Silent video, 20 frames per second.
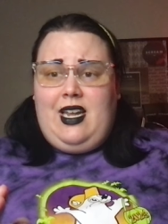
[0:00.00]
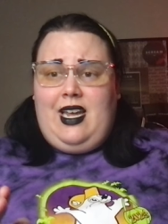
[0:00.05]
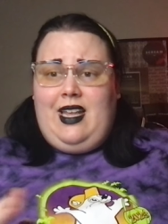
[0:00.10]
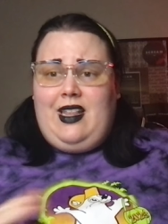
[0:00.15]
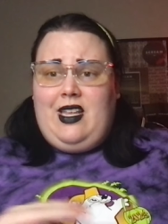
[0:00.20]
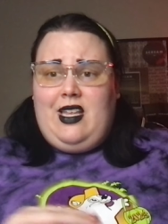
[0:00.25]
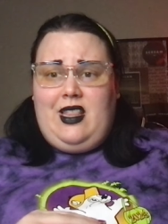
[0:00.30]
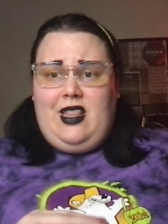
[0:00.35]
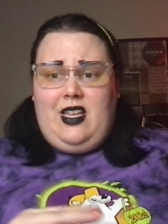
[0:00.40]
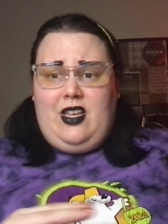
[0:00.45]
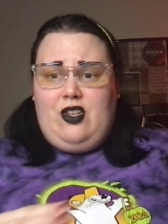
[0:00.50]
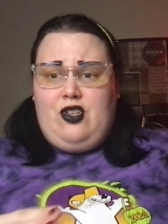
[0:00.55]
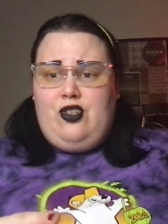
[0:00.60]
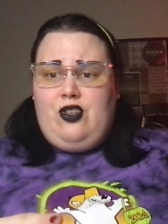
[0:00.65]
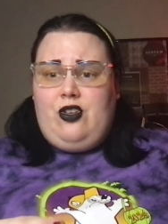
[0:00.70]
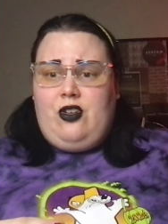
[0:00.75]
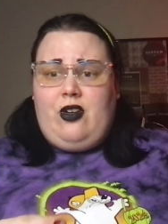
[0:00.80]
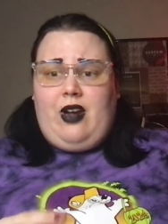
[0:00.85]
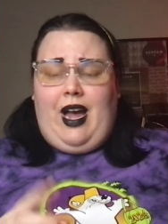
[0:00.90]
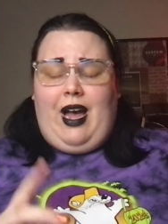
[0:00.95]
And then this
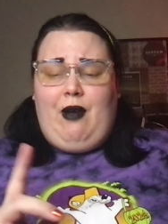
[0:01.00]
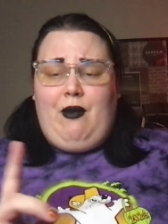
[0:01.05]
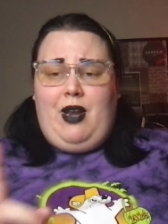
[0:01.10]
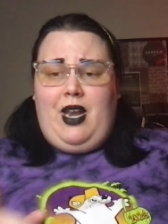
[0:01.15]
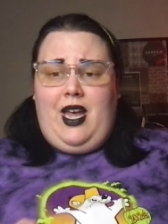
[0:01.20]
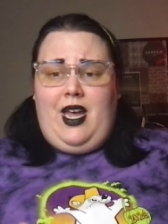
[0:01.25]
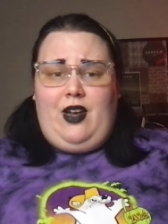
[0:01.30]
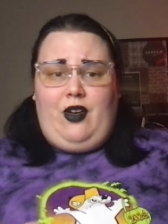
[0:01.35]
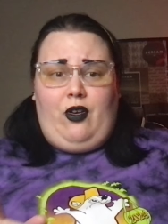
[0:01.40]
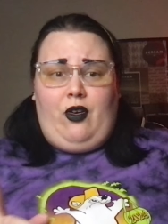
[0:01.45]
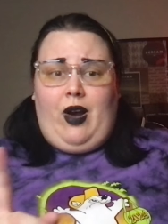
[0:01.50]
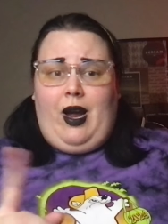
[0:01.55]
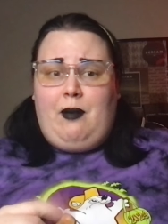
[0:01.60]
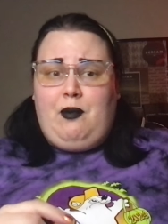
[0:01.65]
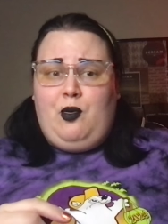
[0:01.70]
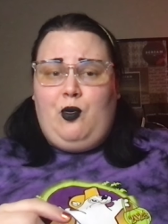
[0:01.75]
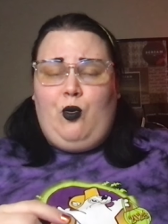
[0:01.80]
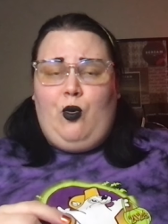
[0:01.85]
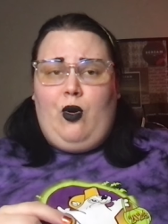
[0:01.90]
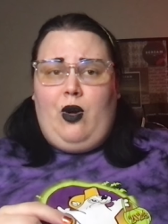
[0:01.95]
year I went ahead and
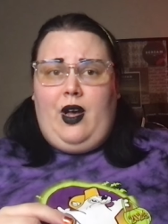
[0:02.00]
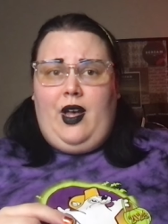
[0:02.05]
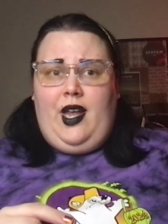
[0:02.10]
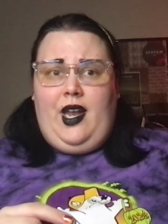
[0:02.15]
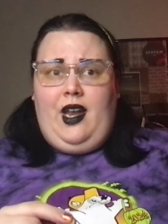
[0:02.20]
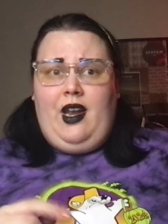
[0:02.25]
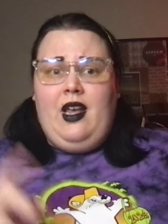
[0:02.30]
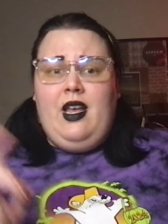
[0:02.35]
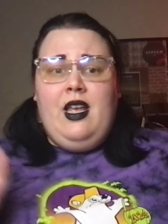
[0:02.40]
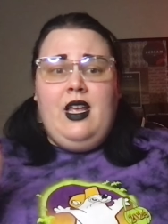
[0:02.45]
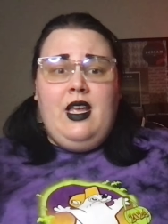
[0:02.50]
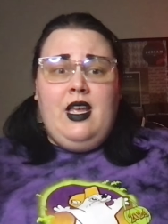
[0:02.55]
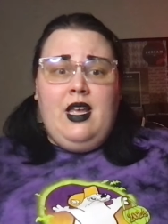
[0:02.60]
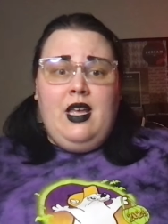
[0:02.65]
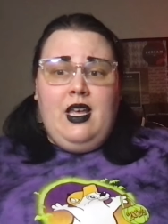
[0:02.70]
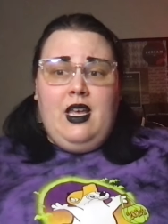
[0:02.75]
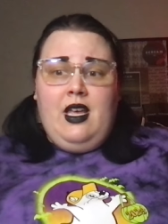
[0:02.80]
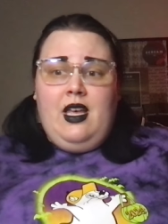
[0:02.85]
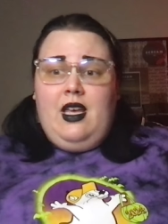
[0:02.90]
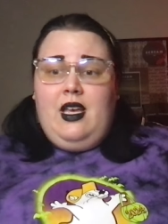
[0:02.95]
grabbed one.
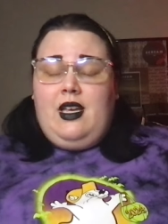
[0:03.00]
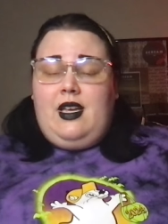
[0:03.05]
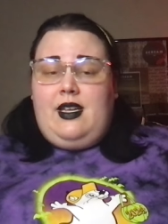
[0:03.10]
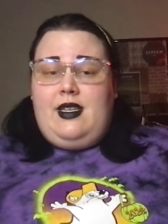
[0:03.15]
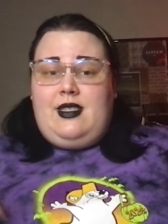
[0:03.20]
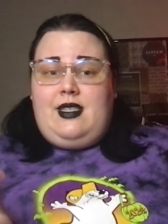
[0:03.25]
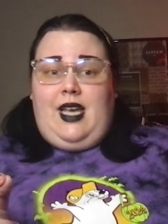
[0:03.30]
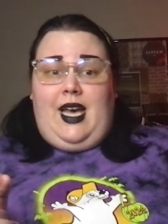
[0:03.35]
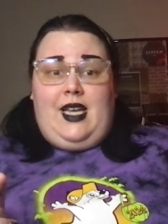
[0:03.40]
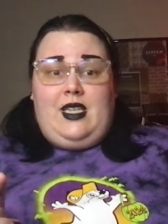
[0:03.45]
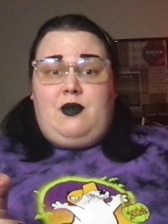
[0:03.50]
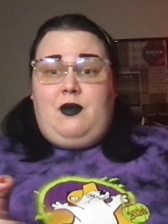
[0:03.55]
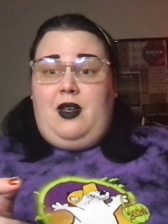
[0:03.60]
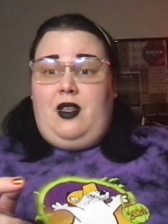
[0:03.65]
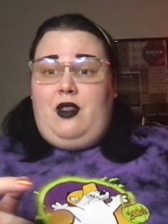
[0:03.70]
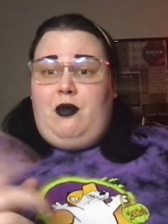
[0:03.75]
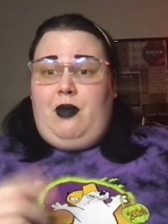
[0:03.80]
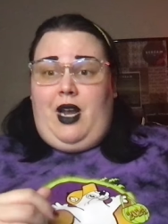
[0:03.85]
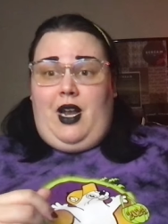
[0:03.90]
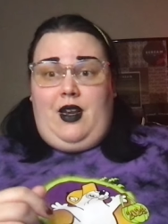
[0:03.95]
Because last
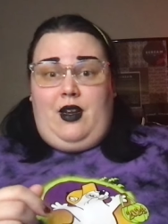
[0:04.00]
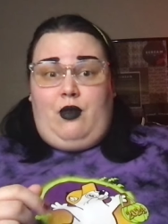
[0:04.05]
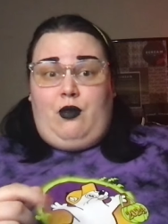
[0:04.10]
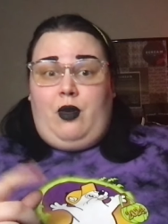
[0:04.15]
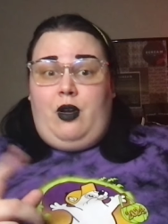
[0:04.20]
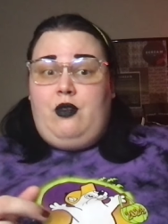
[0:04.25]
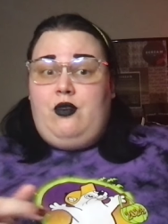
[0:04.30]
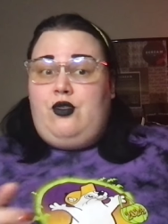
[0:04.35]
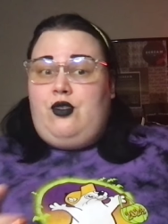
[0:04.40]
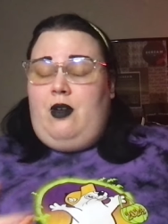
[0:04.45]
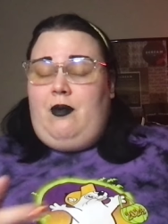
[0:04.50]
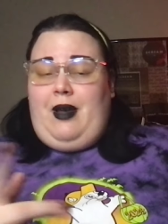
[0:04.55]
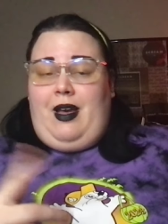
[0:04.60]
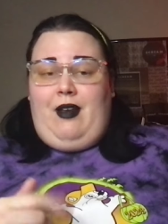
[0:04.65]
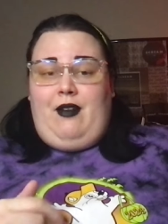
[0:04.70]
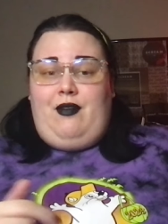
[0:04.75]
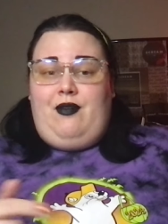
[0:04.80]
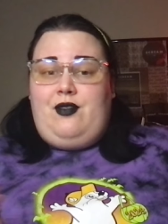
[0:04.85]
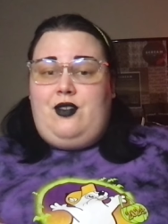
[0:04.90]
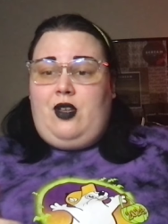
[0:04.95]
month when I did a road trip,
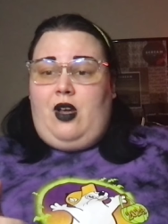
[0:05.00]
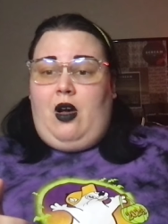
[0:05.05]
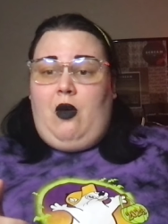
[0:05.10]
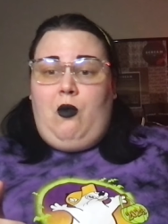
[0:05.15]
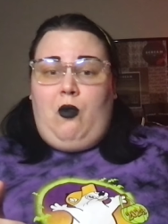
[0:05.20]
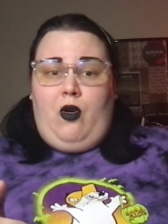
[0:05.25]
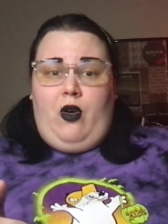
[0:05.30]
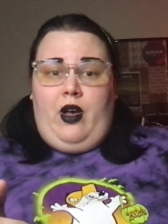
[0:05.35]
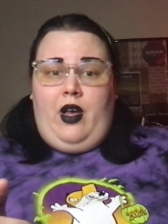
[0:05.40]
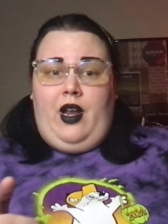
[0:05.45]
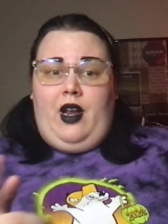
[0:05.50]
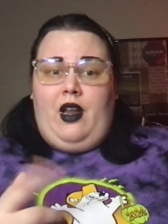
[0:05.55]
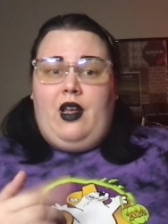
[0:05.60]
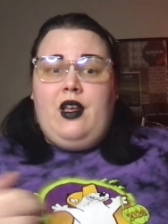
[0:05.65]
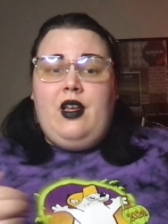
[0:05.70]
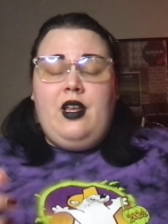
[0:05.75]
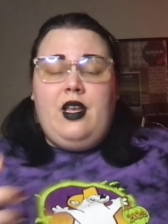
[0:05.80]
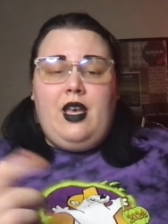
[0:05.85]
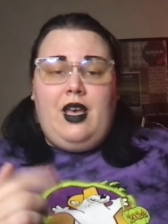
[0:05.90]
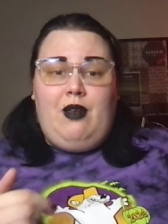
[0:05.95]
I saw one
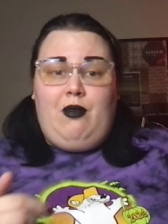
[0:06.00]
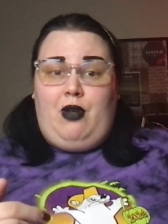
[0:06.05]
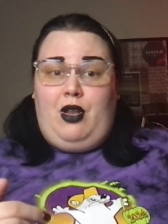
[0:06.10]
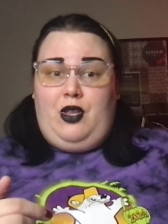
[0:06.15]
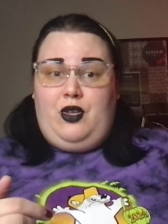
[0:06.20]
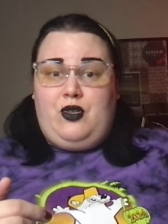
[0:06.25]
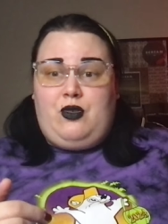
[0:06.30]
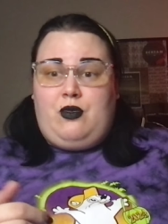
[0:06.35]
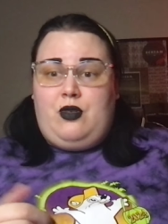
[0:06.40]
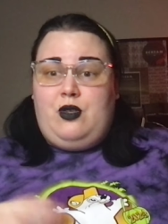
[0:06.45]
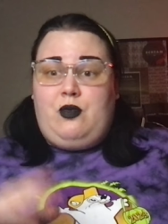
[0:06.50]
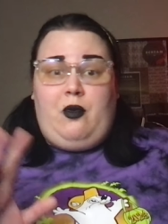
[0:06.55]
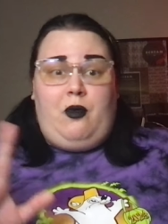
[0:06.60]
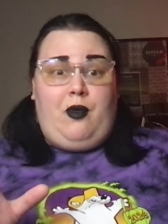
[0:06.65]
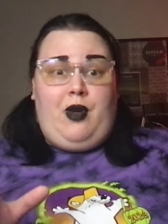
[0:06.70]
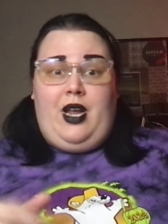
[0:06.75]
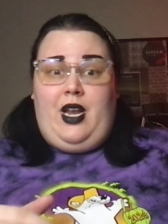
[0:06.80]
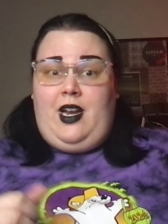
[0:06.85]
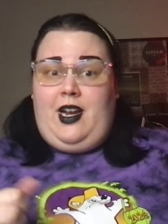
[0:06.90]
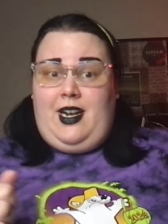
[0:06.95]
in one of the stores we
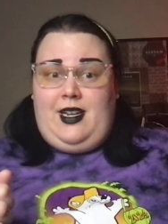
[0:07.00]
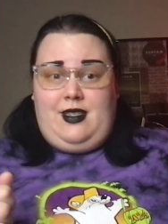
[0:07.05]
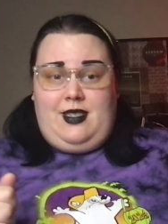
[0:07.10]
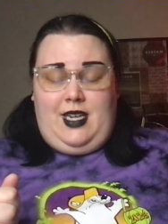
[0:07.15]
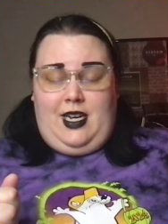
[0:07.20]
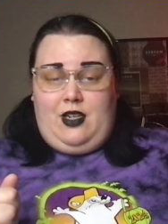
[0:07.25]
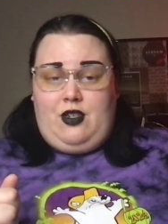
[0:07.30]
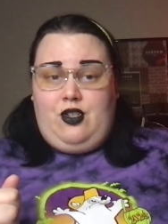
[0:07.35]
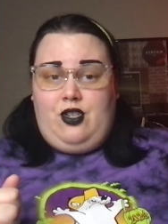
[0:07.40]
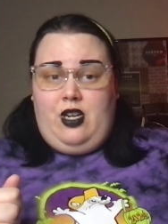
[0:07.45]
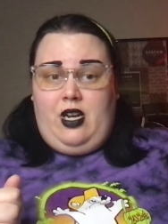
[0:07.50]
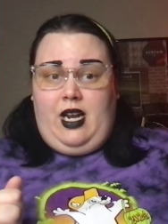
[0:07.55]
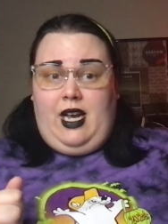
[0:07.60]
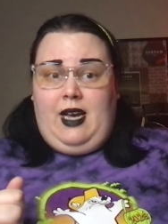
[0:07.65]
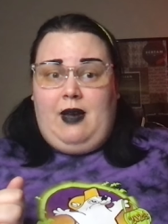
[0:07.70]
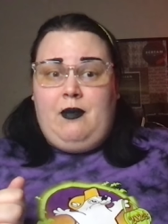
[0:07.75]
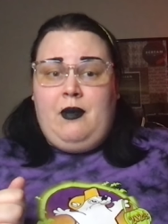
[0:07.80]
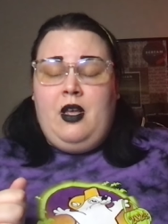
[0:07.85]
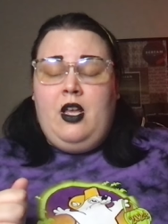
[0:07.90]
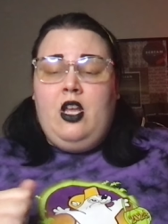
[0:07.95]
were in and I snatched it
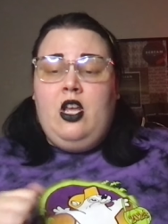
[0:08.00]
up.